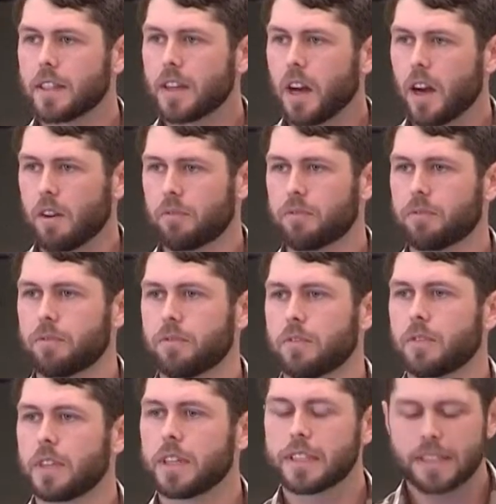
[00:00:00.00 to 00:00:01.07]
enough?
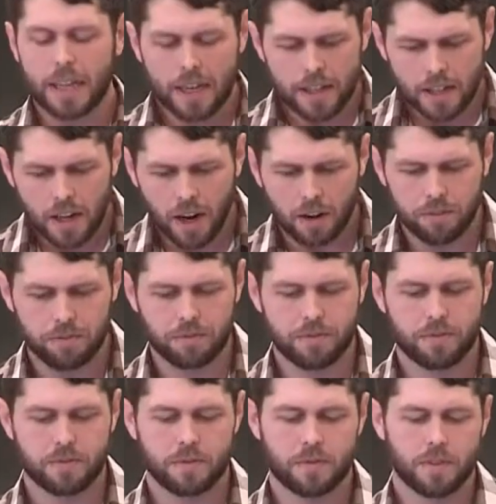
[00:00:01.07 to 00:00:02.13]
Is that enough?
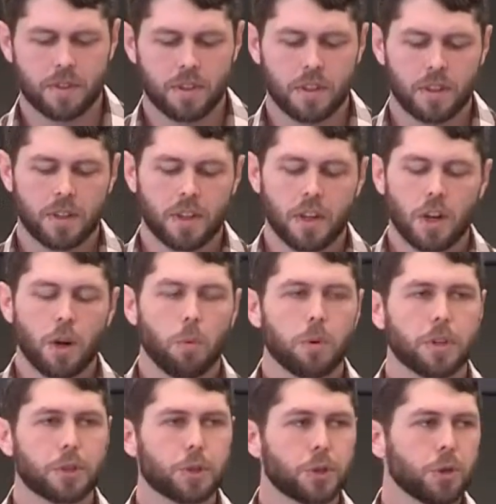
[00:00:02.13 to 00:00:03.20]

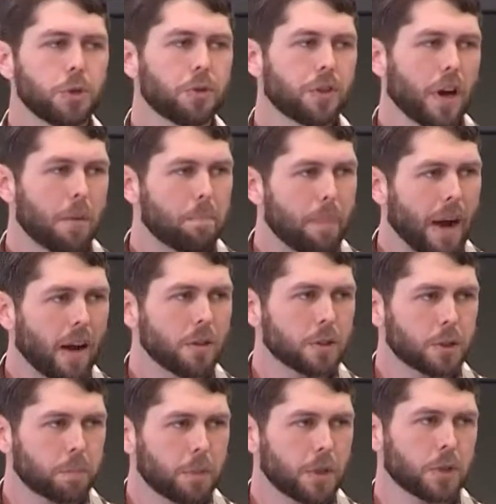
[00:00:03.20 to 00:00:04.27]
Well, the truth
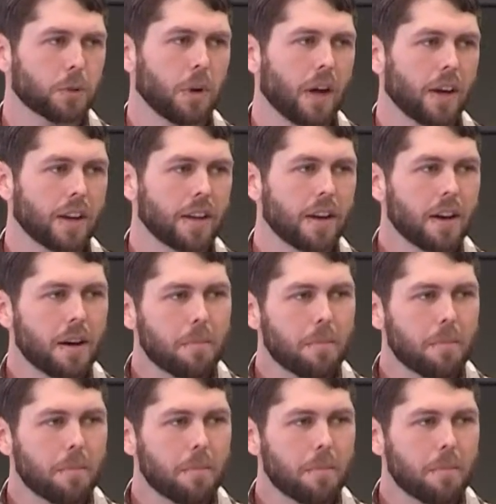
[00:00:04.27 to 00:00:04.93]
about spirituality